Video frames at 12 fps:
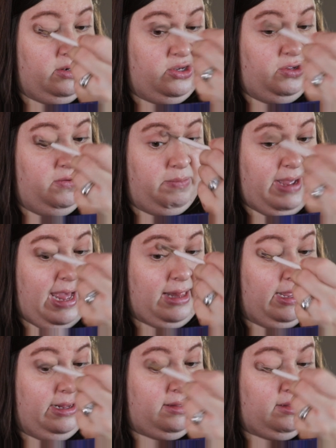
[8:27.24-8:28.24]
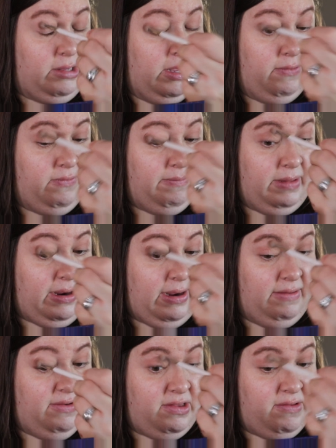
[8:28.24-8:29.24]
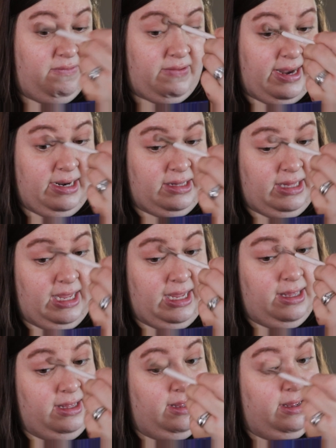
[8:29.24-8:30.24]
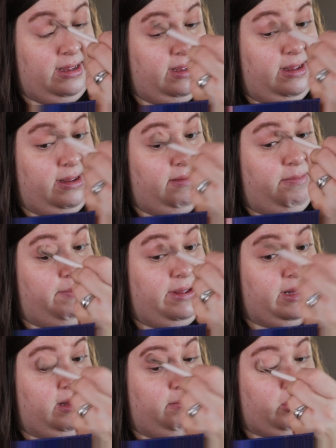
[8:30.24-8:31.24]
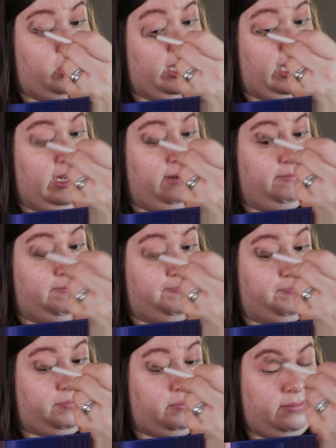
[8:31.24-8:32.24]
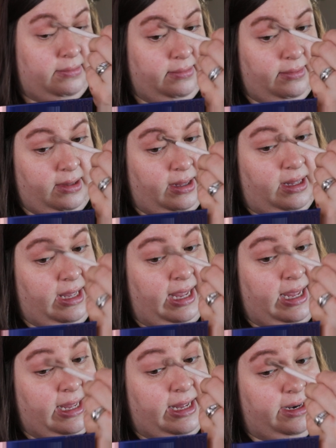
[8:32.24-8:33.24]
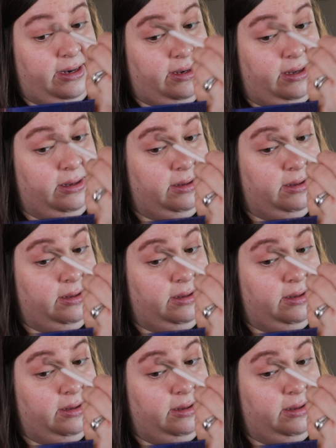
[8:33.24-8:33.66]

two palettes from there. I just finally bit the bullet and